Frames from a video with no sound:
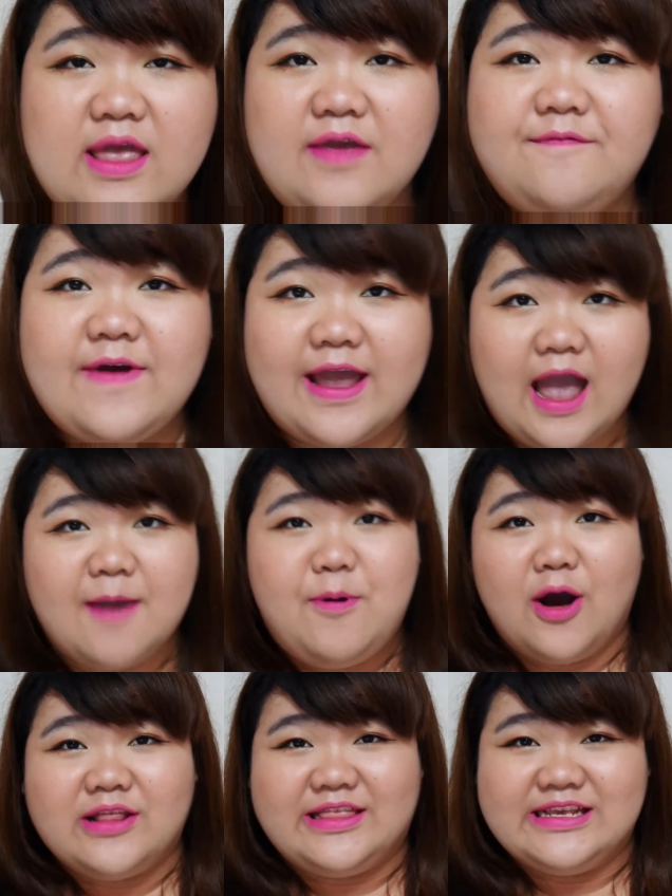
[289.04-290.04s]
In fact, I
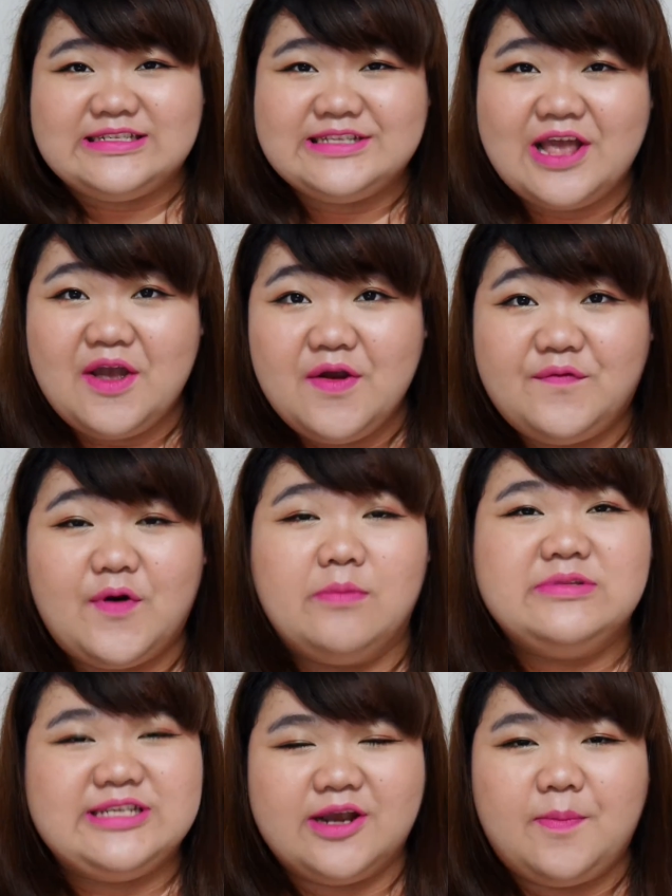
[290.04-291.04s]
bought this
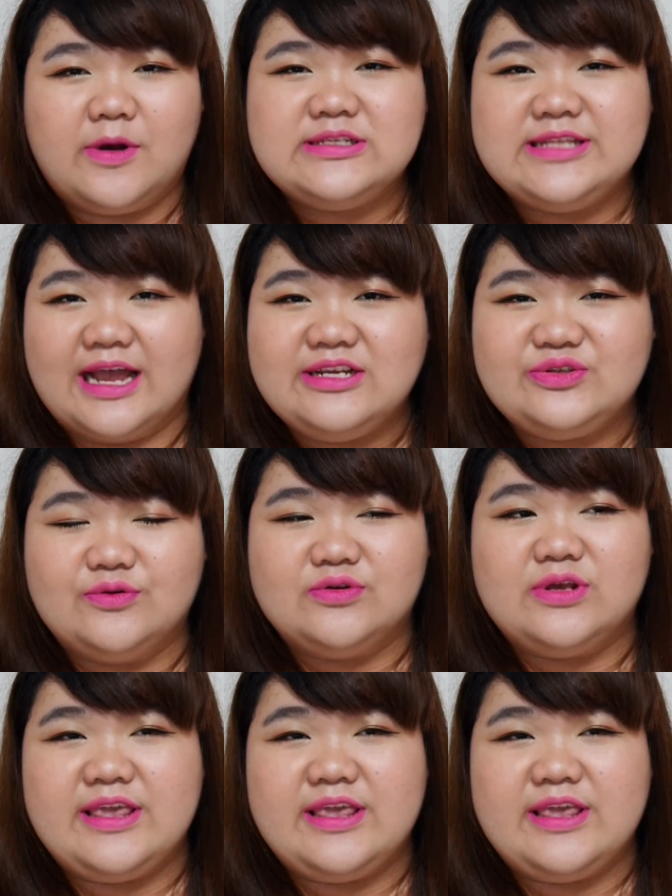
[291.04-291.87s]
from Singapore's DAISO.